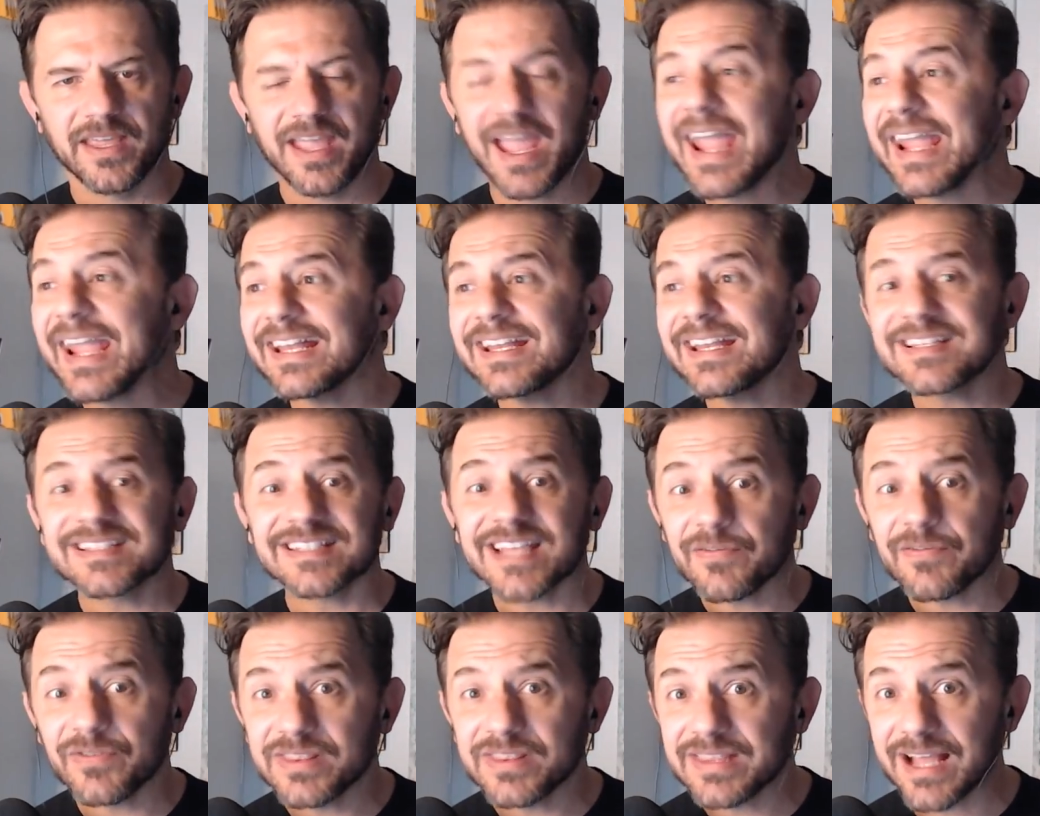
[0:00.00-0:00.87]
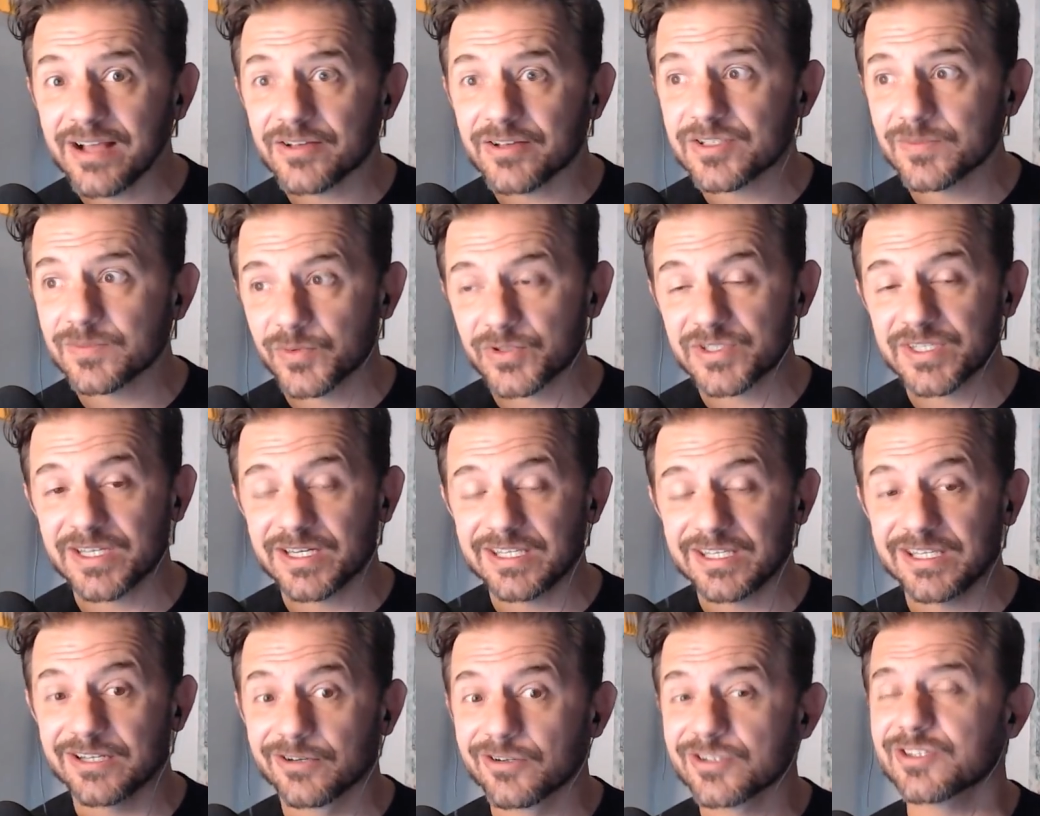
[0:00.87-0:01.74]
87,000% a
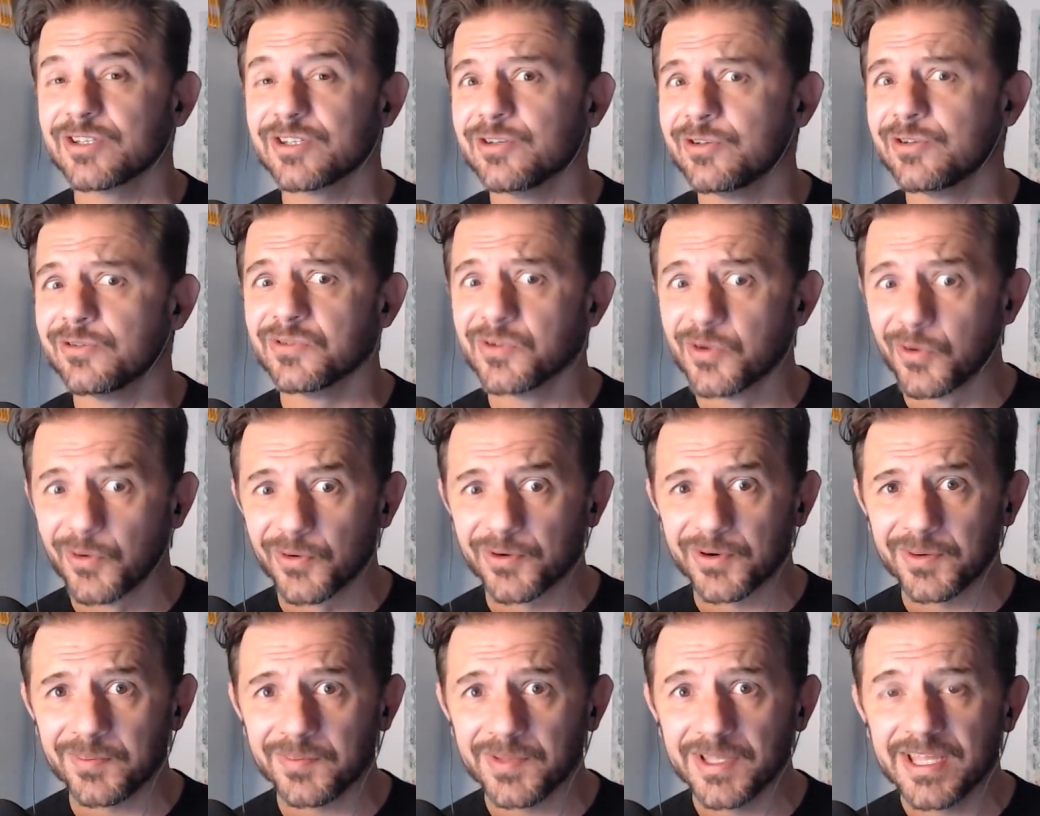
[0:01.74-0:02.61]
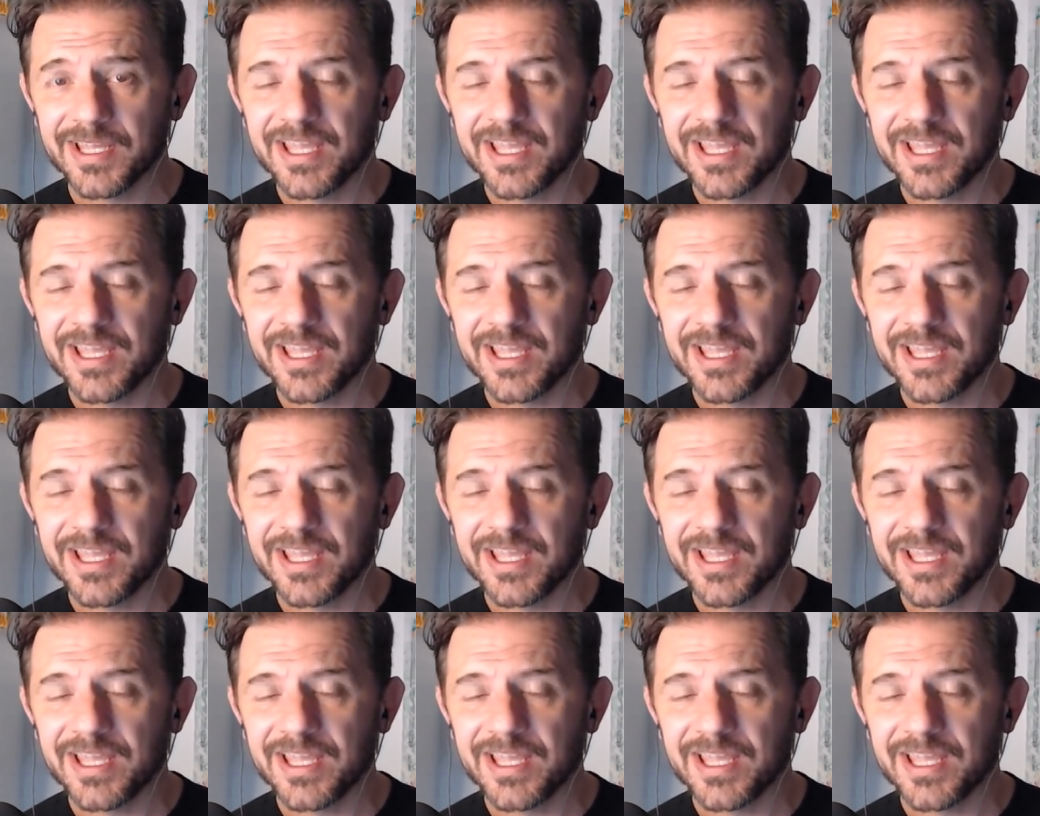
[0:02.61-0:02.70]
year is the new norm.